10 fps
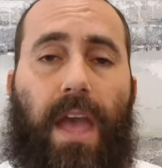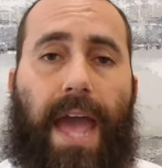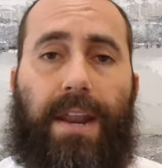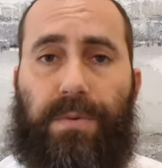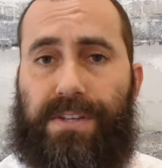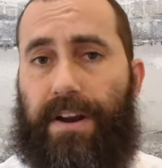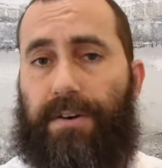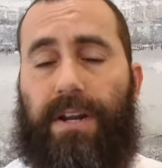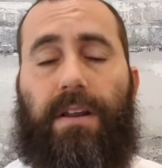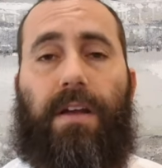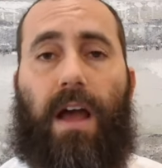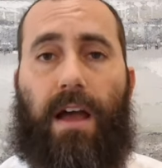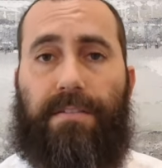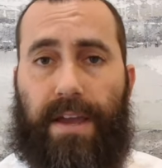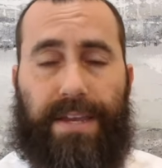And it was a very
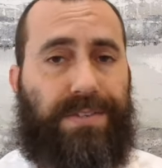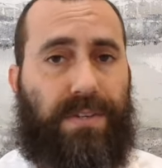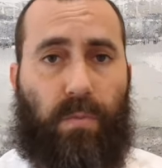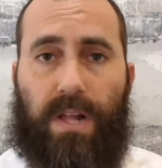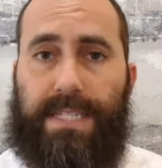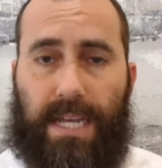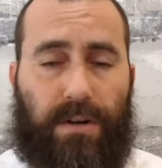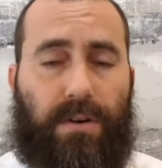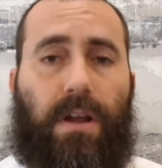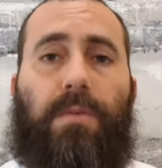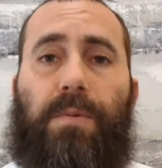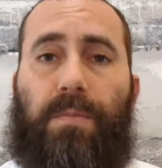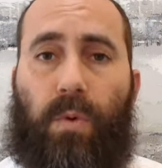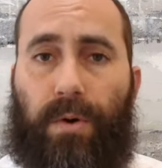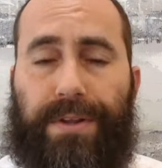nice and well done
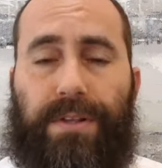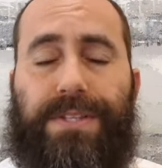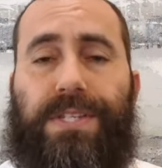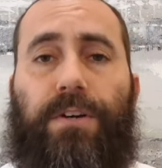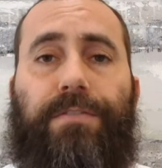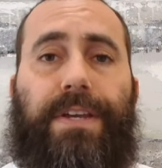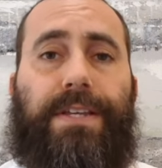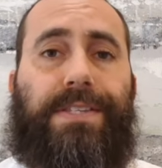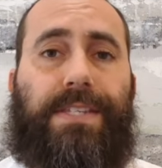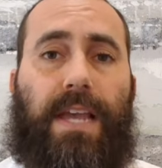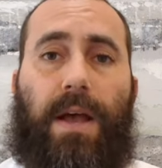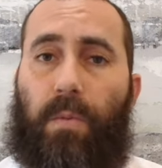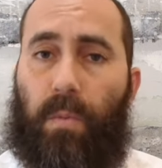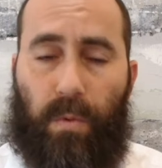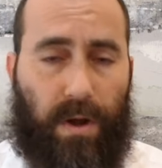memorial service,
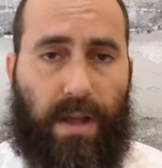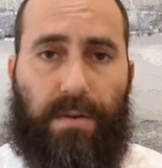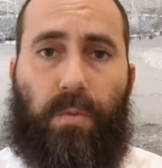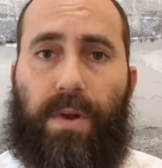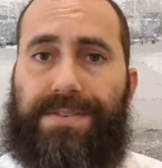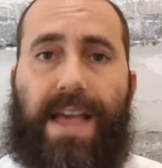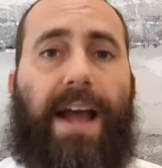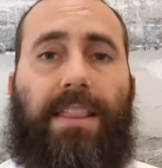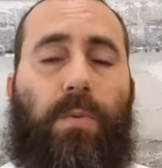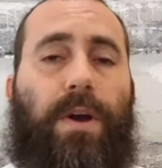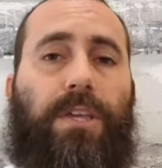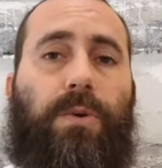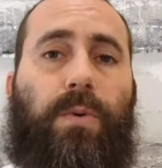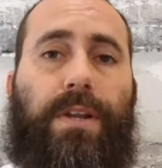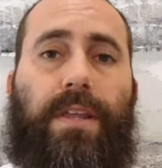exactly what
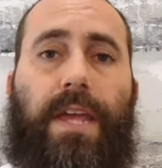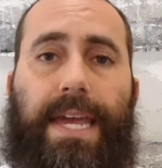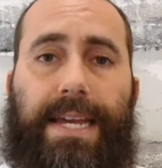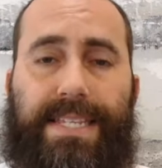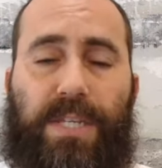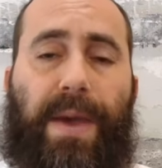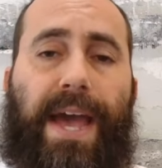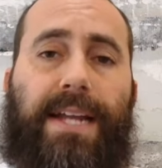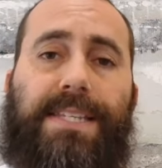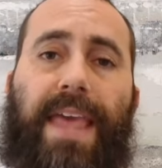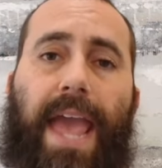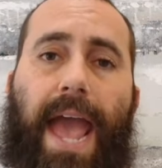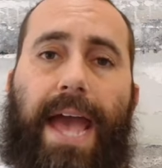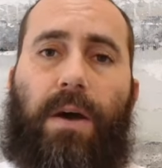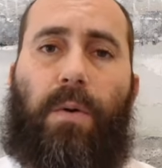you would expect.
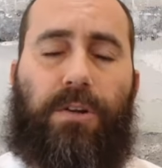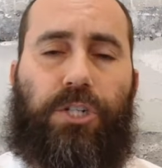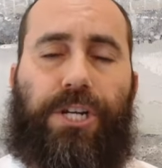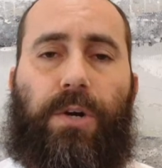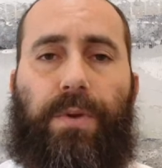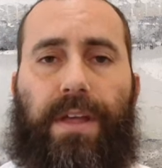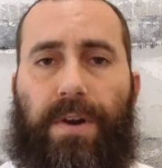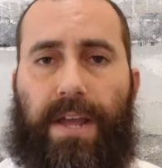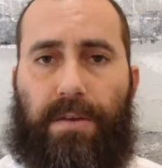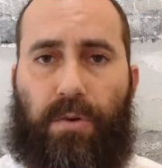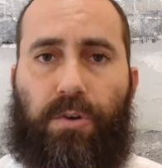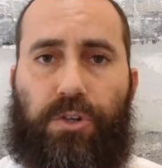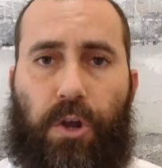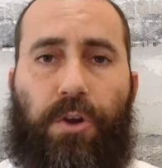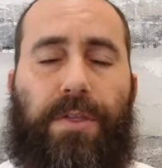And I want to
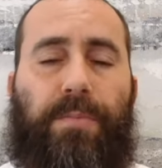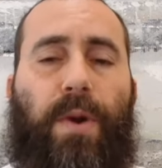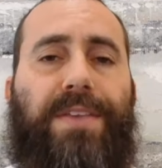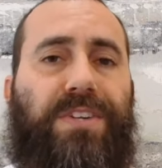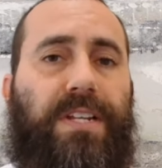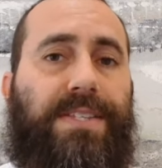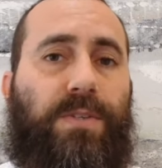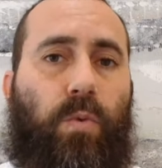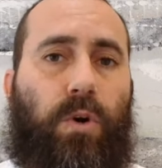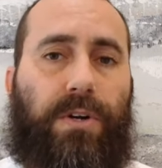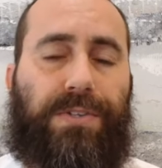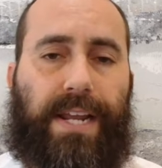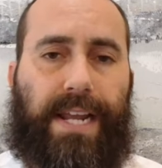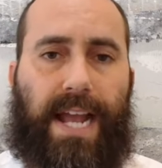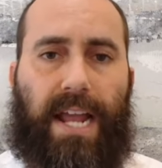show you the president's words,
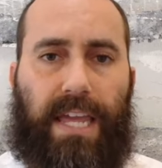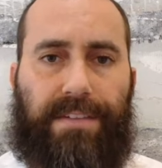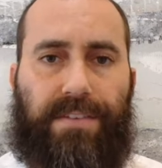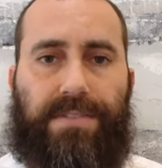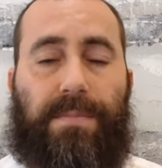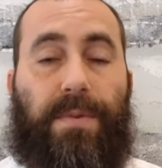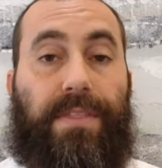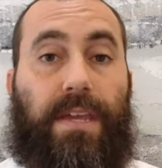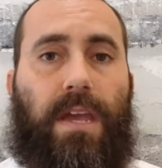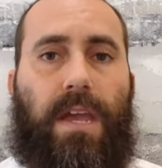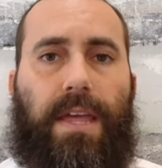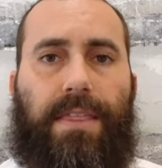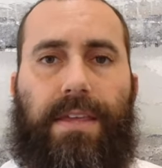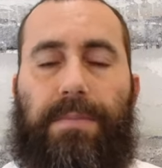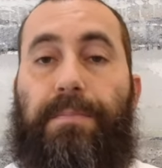and I can kind of give you some of
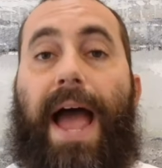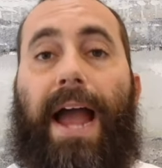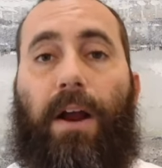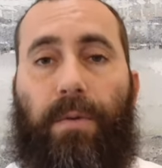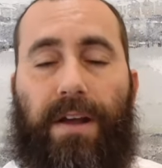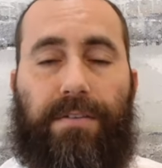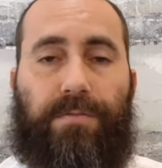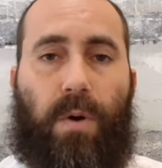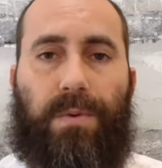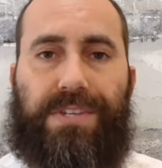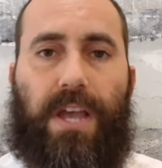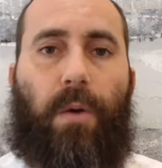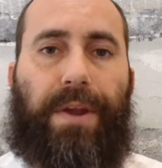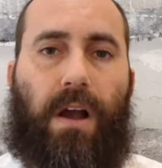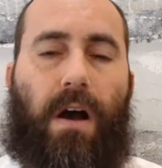the background of what was
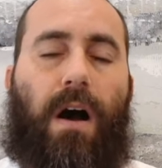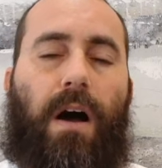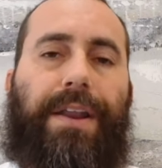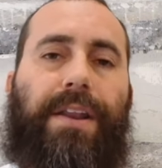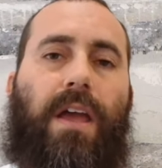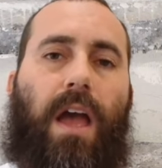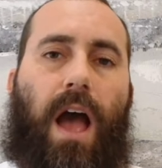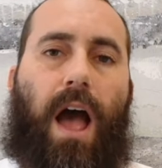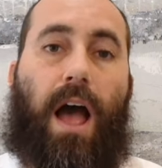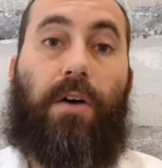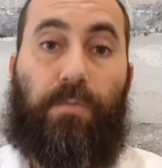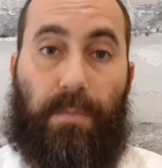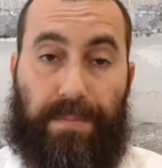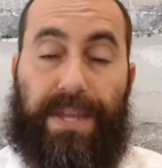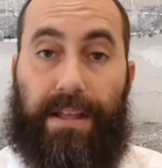going on
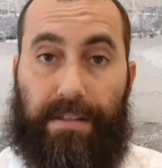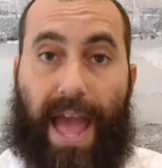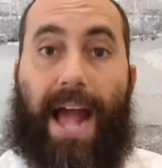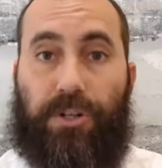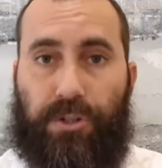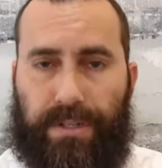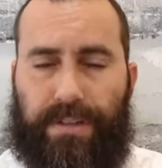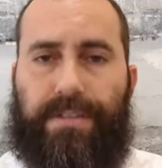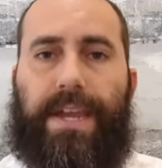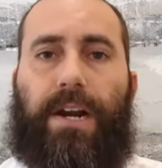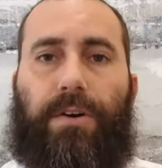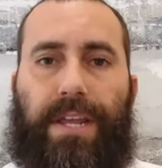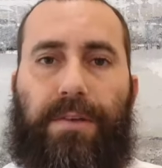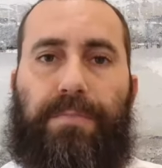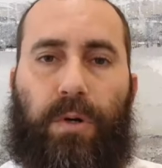being actually there
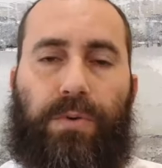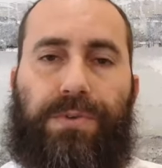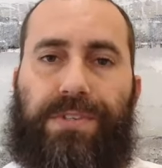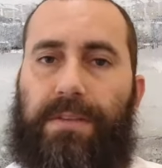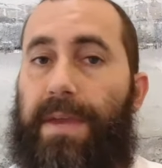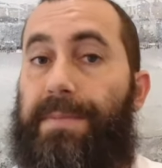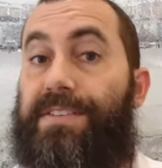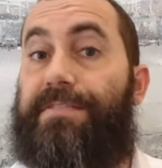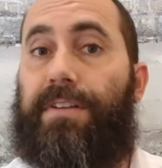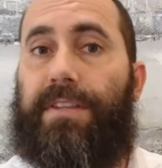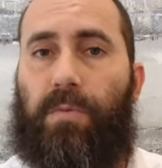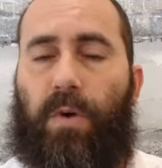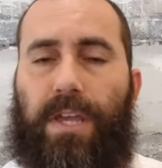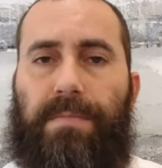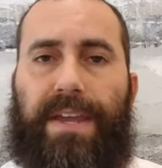in person, maybe different than
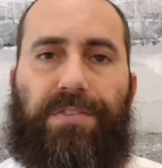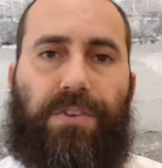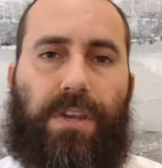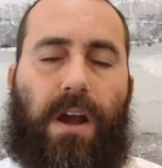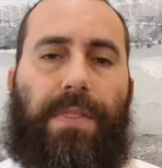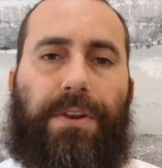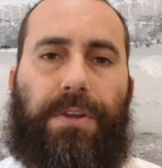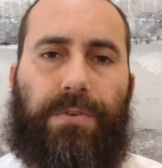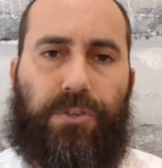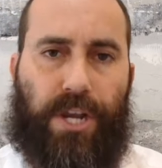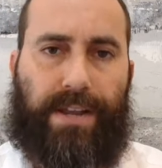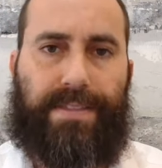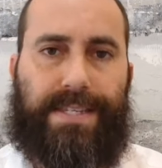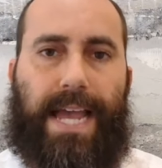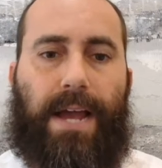what you may see on the news. Check
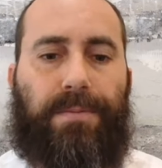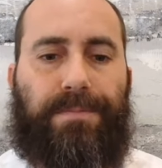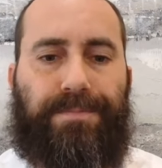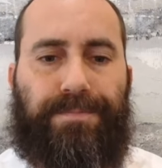this out.